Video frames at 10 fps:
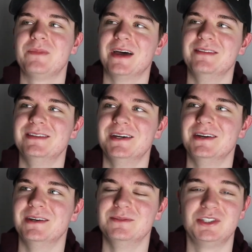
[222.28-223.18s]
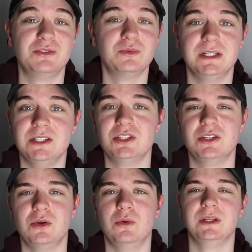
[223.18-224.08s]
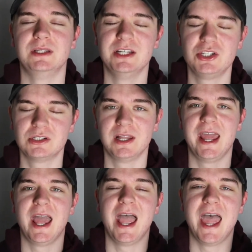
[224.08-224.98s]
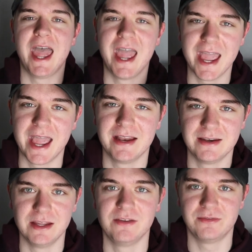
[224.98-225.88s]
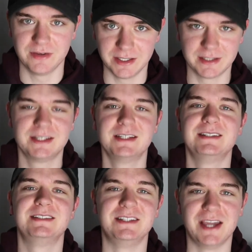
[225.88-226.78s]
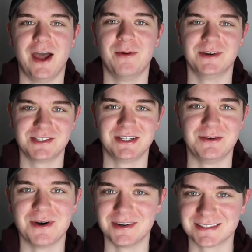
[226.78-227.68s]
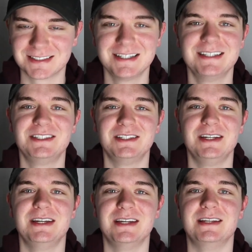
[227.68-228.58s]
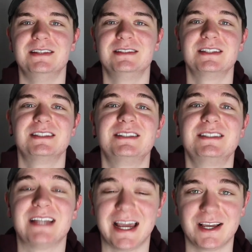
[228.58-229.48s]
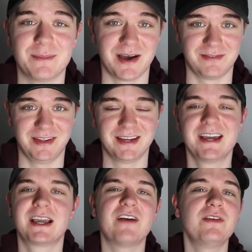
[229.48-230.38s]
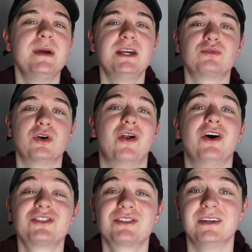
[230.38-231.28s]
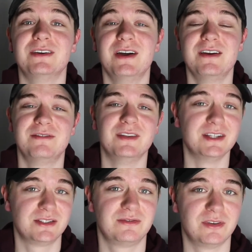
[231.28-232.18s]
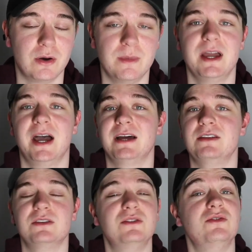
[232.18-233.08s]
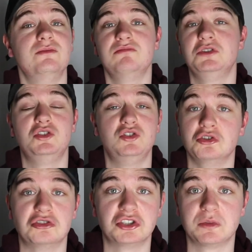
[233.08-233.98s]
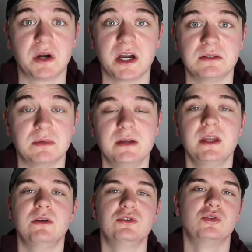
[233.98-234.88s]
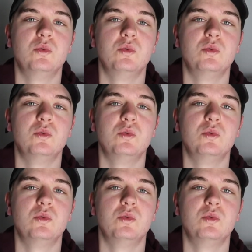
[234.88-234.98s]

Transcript: And she's willing to do literally anything to get what she wants. She is psychopathic. Kathy Bates won her Oscar for this film, and doesn't surprise me. It was a